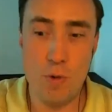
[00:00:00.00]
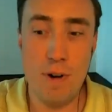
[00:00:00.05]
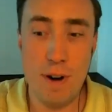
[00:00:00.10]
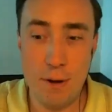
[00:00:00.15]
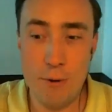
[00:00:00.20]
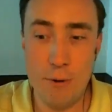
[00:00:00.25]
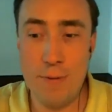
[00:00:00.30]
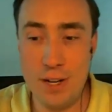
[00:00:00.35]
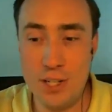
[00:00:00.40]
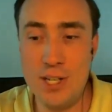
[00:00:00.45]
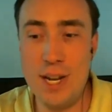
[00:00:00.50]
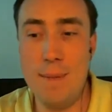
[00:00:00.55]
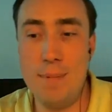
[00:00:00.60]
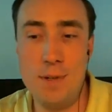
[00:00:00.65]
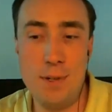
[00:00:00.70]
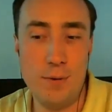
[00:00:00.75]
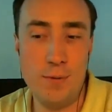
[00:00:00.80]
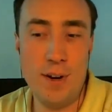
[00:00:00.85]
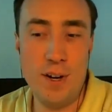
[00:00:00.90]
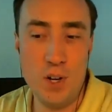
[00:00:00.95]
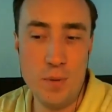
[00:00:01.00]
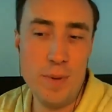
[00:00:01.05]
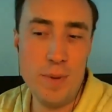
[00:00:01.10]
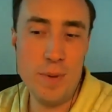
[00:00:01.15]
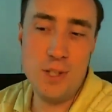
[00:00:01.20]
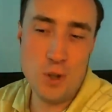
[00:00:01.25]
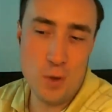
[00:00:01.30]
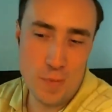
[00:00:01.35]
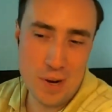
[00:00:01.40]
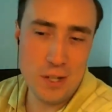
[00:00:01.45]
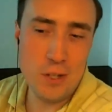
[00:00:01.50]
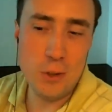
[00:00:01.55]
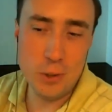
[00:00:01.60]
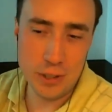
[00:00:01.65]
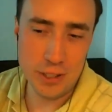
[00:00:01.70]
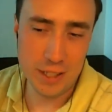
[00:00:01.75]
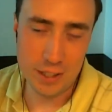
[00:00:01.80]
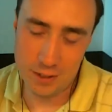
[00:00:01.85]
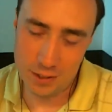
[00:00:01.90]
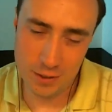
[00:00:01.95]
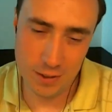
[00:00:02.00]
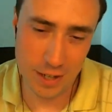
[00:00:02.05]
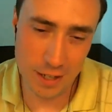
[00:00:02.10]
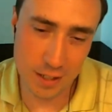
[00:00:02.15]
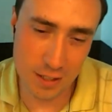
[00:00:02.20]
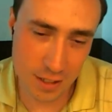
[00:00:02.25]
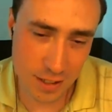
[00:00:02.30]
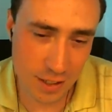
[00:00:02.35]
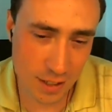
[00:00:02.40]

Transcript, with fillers: R L fetch app to Firebase domain only, right?